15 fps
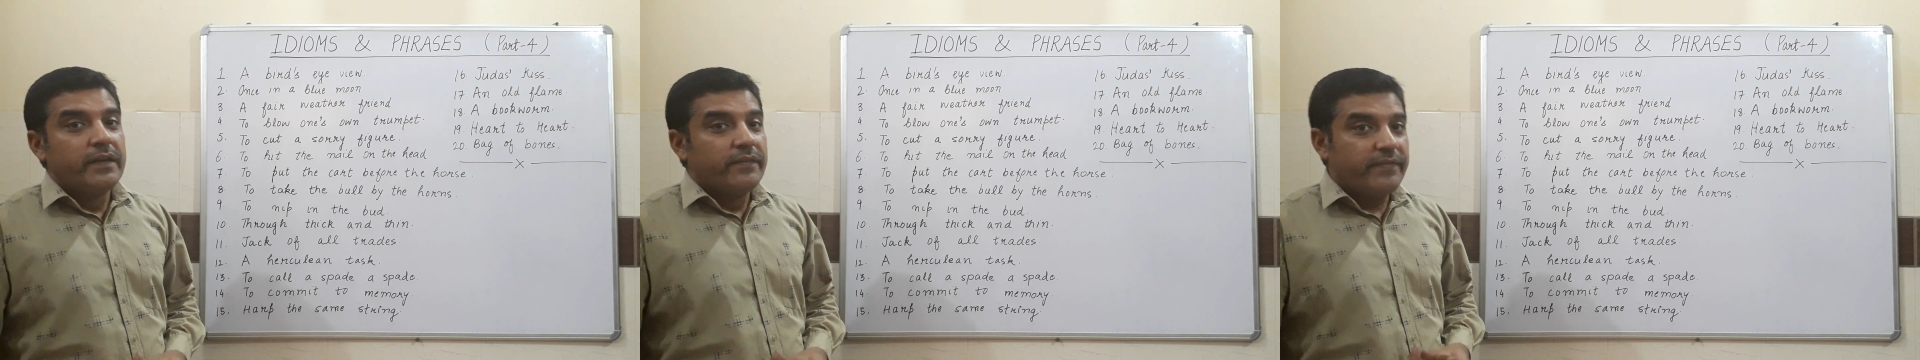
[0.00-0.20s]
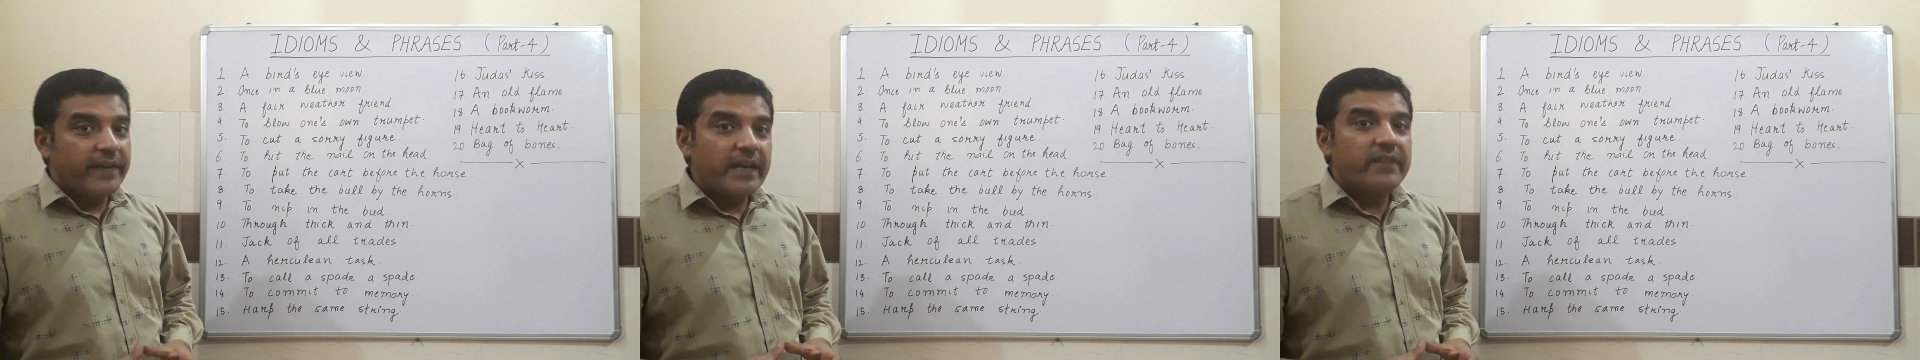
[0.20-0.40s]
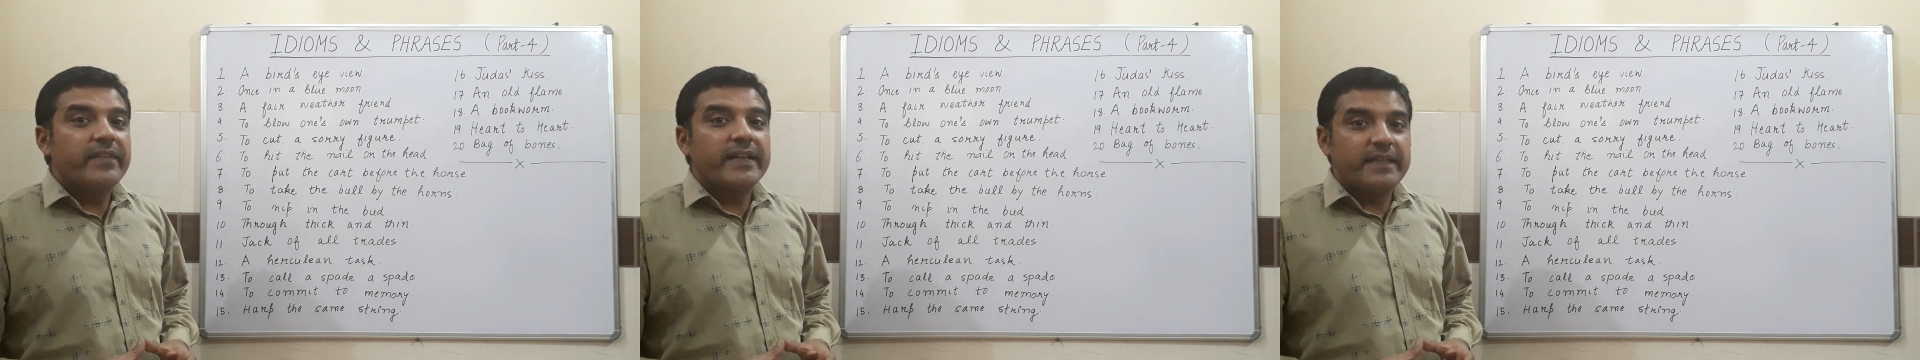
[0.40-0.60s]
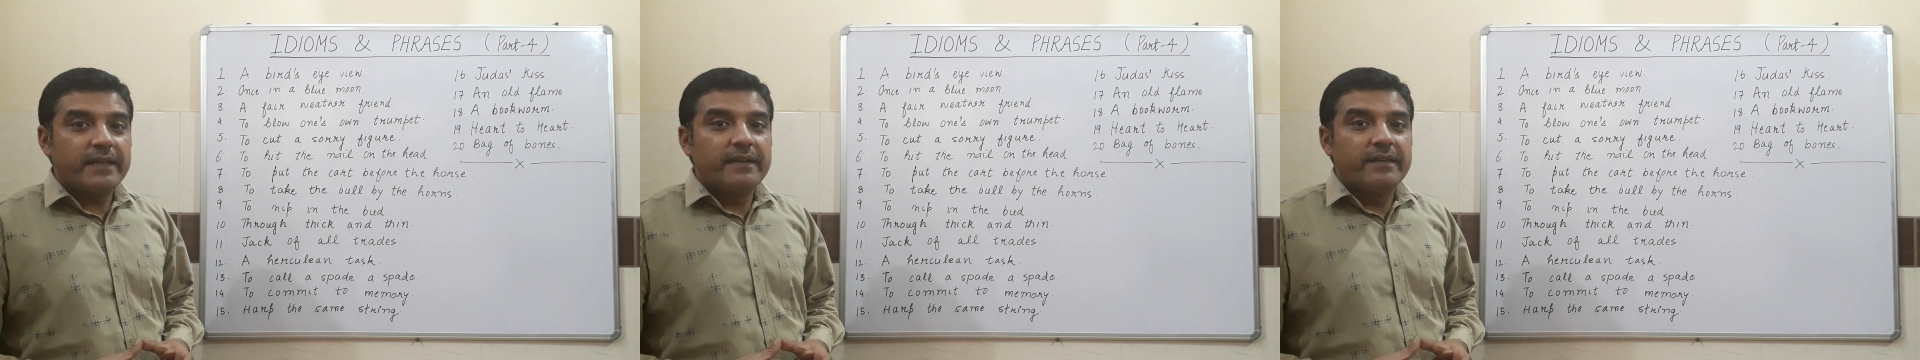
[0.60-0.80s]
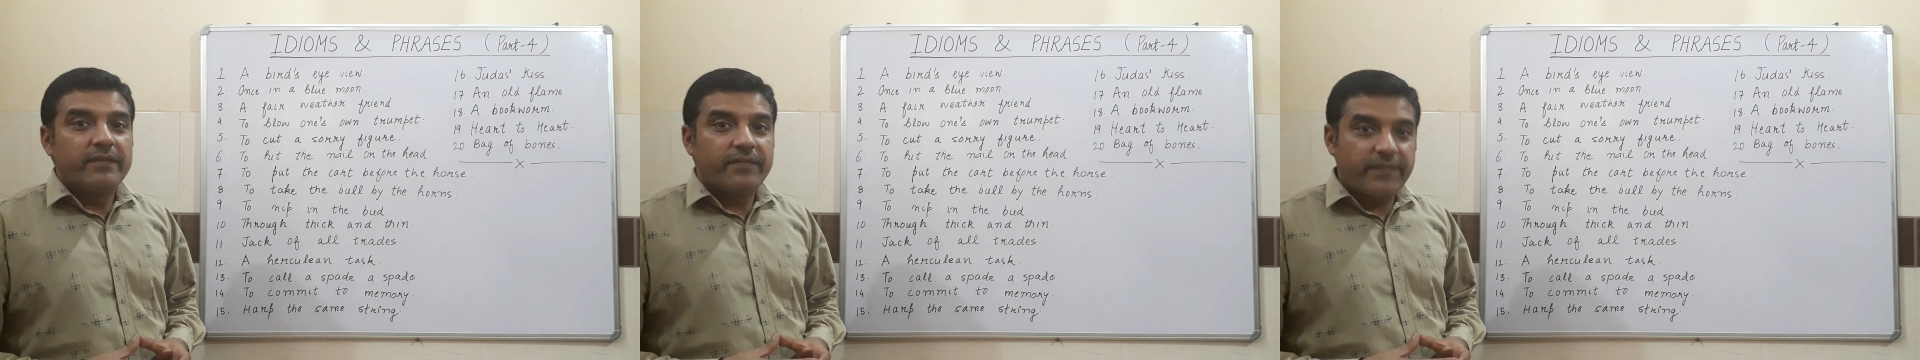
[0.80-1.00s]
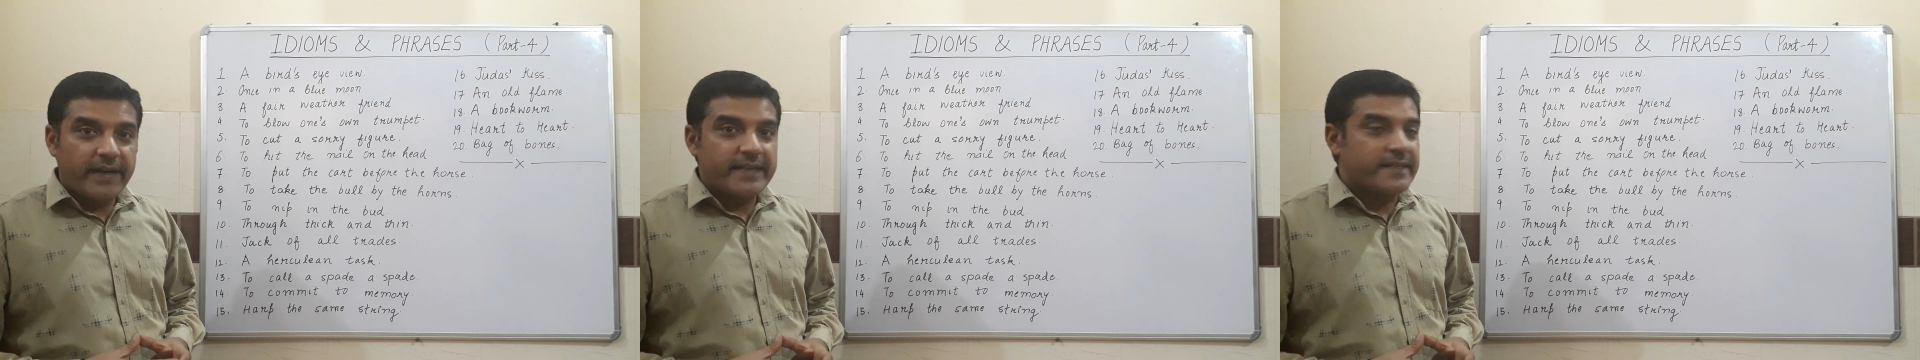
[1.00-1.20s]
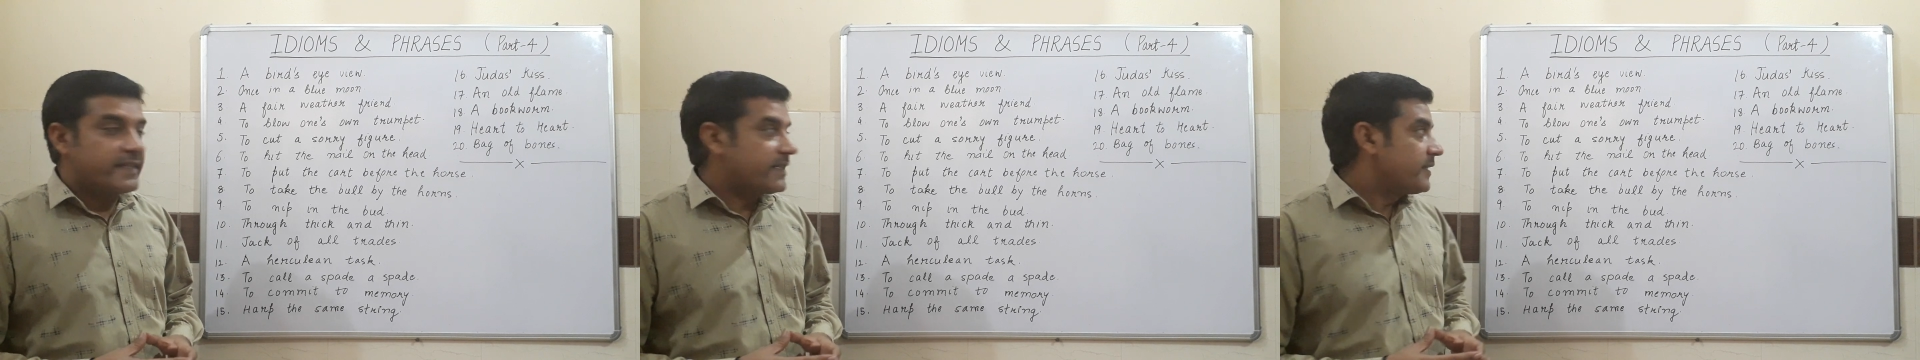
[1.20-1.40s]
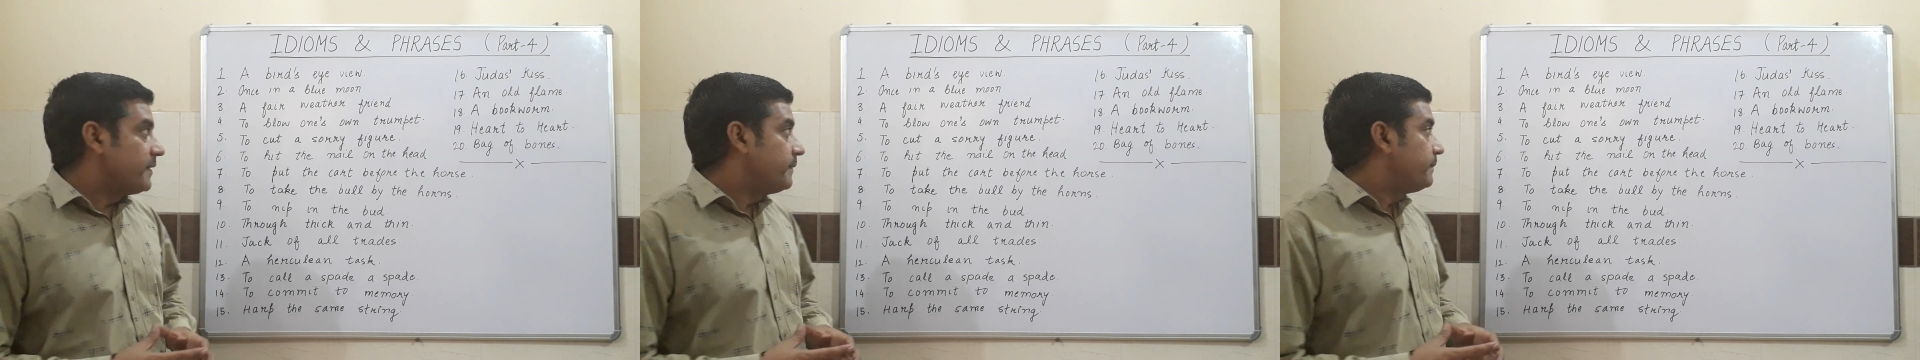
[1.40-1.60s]
fair weather
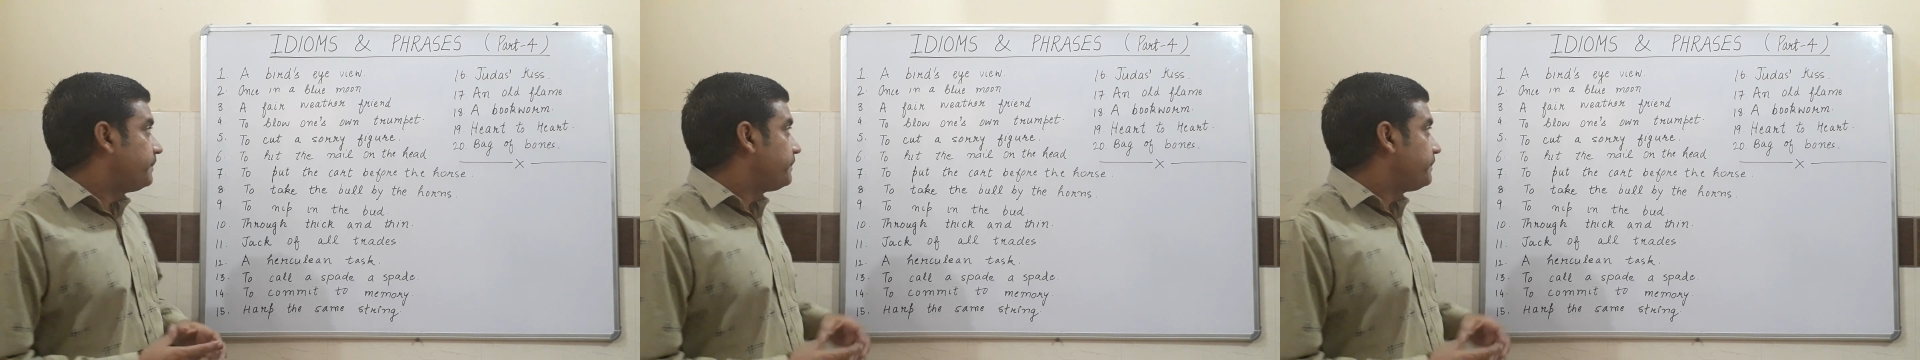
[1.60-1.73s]
friends.